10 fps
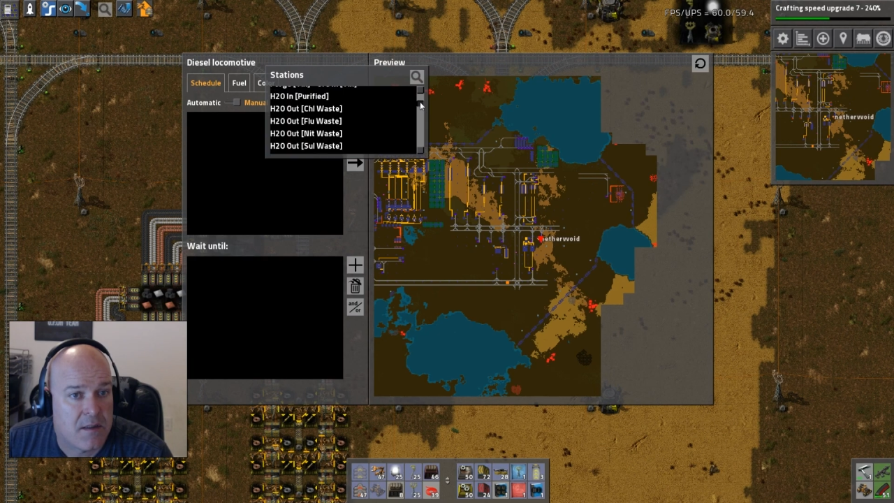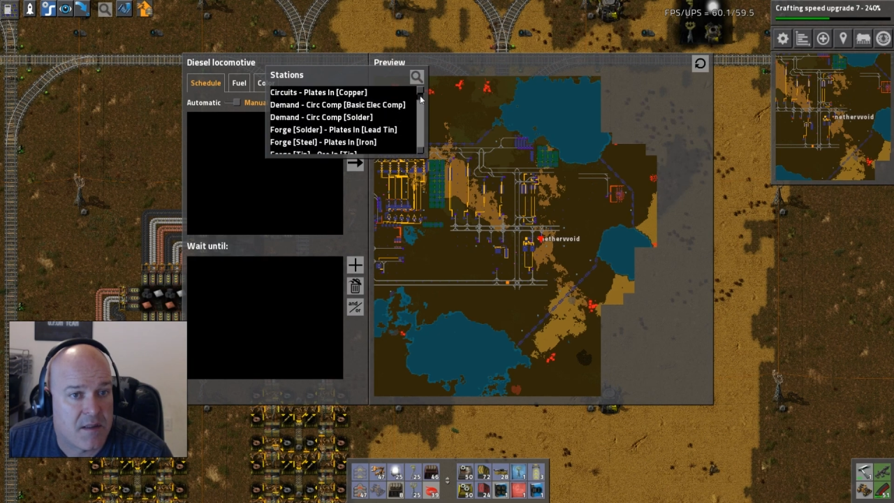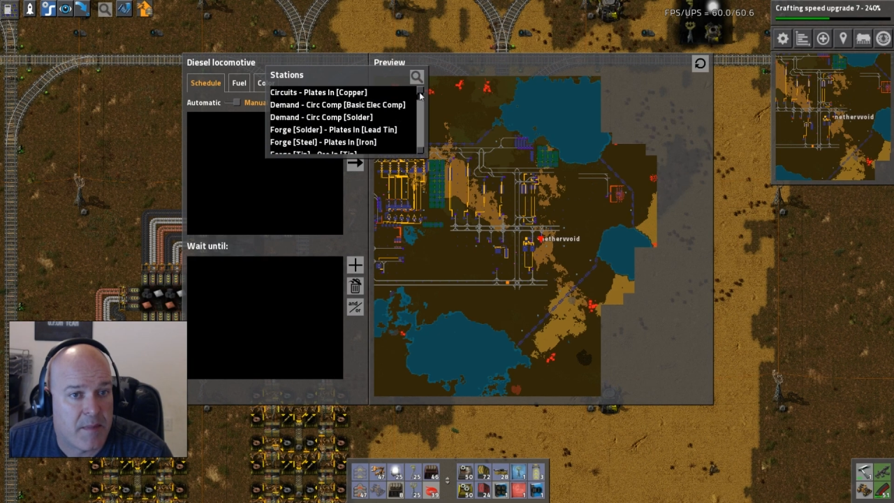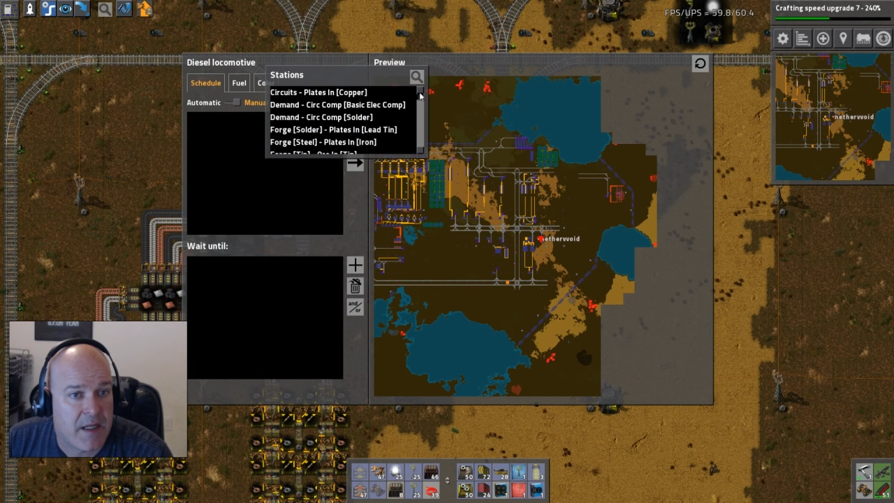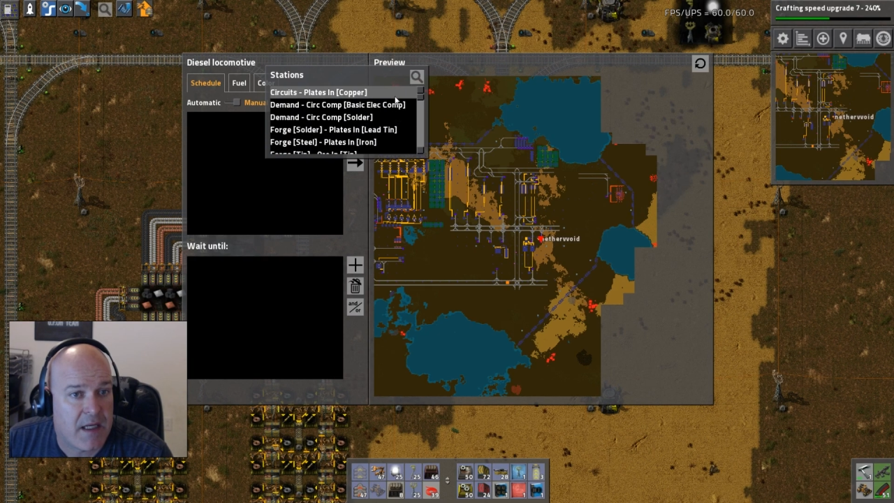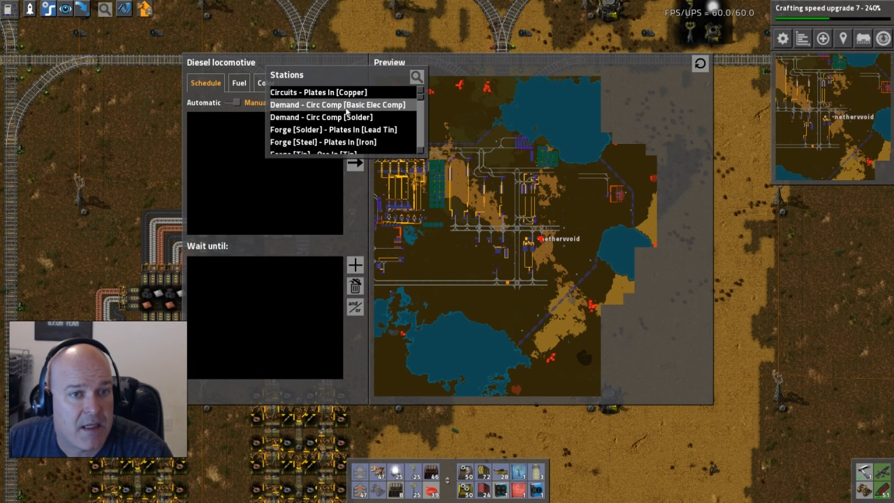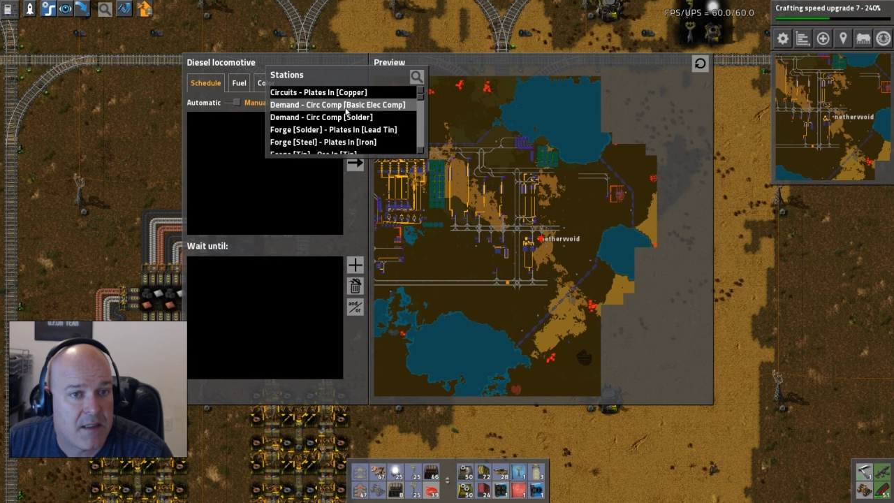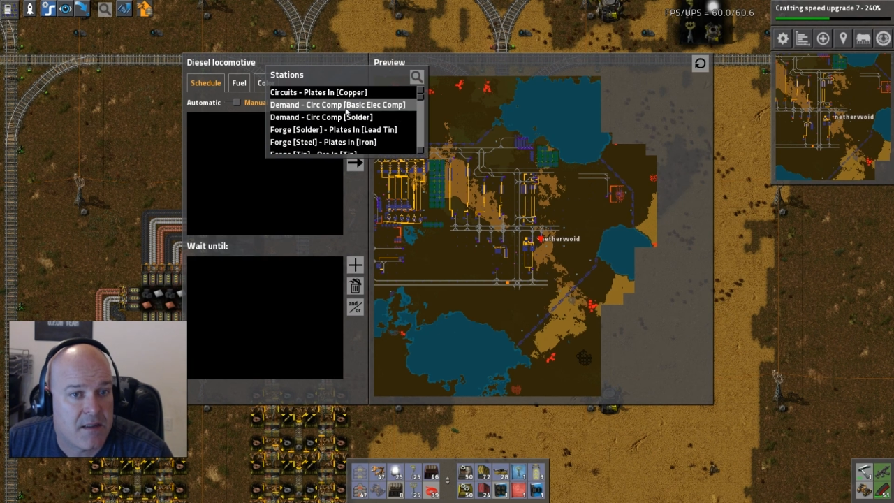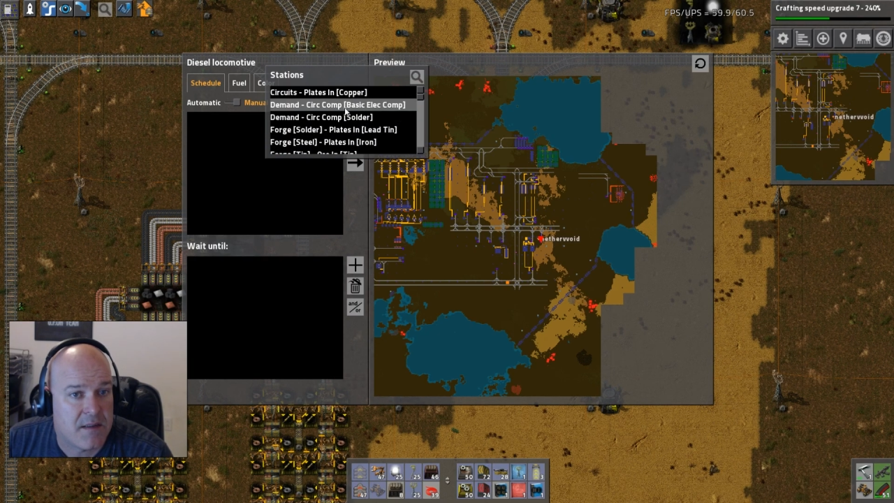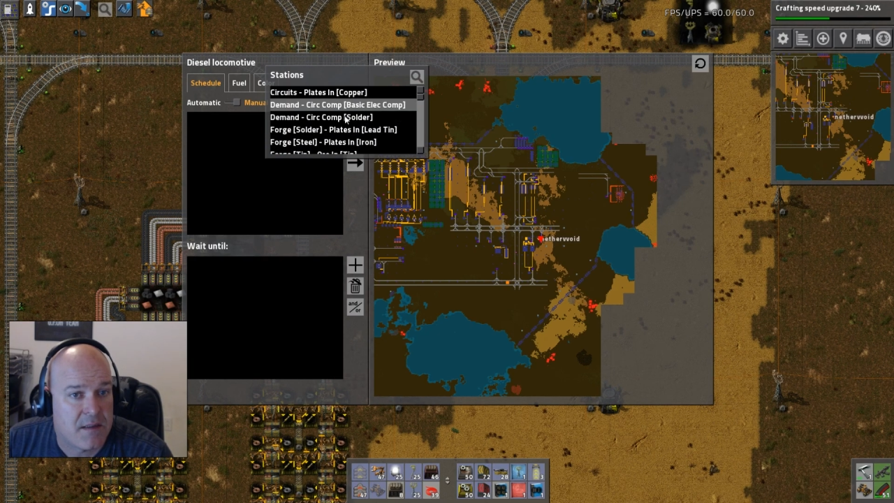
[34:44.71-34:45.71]

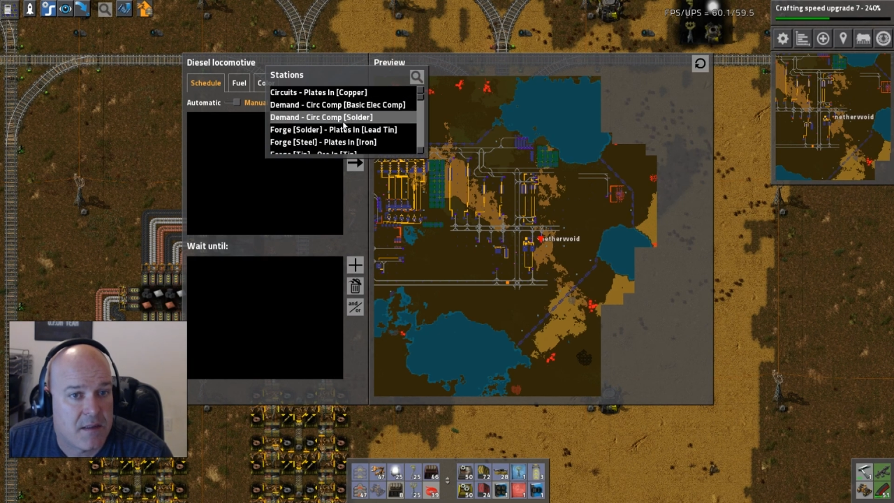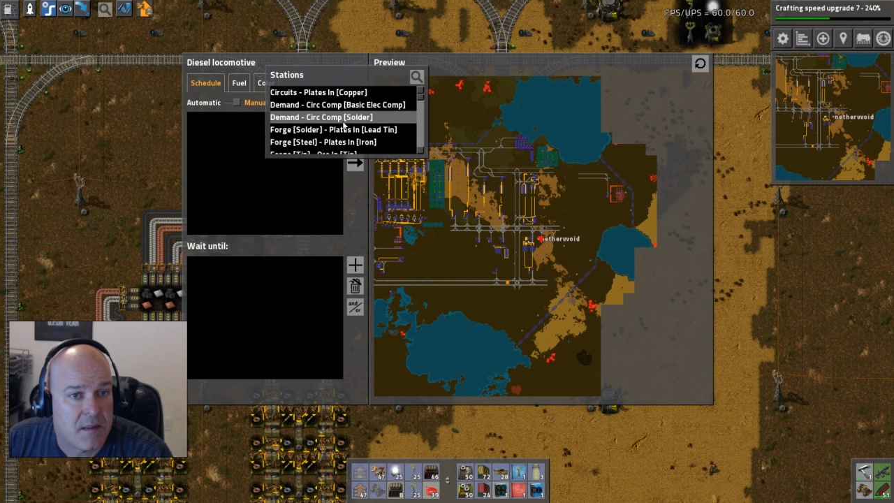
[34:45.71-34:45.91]
demand,